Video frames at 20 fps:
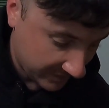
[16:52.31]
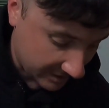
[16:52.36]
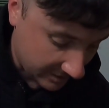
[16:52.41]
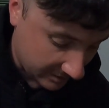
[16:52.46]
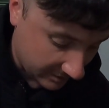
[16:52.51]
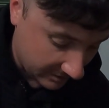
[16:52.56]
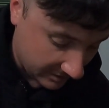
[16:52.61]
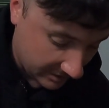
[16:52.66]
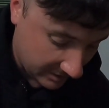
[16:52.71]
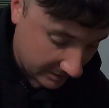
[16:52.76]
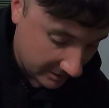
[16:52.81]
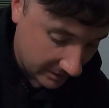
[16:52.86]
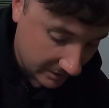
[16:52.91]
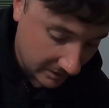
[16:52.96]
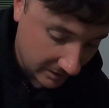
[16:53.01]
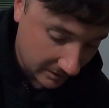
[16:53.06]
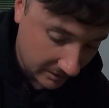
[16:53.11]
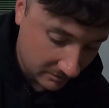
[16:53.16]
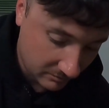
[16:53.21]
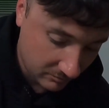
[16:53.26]
and
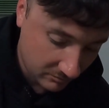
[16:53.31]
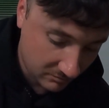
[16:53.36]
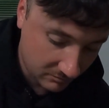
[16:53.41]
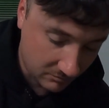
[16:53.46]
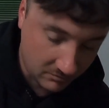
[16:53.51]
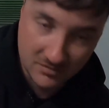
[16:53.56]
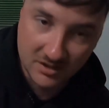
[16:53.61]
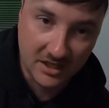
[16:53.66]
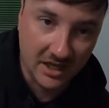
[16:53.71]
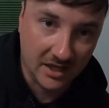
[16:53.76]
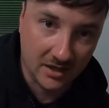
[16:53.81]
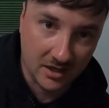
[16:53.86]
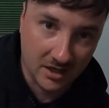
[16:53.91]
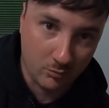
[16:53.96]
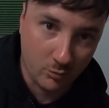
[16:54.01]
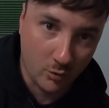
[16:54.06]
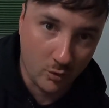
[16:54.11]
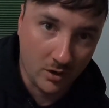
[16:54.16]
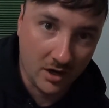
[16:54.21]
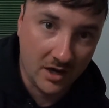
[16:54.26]
then
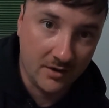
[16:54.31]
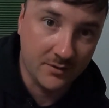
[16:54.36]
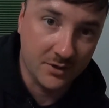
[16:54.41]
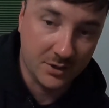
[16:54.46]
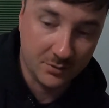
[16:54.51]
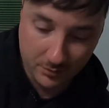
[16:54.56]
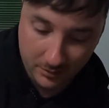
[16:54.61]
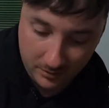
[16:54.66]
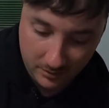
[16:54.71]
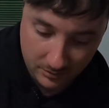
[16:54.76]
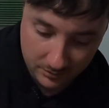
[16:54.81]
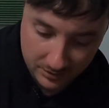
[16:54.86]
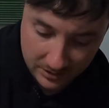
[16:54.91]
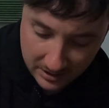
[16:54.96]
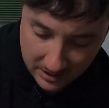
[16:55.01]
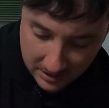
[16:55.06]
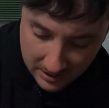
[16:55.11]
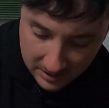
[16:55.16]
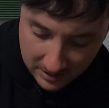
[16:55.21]
getting more iFish Pros.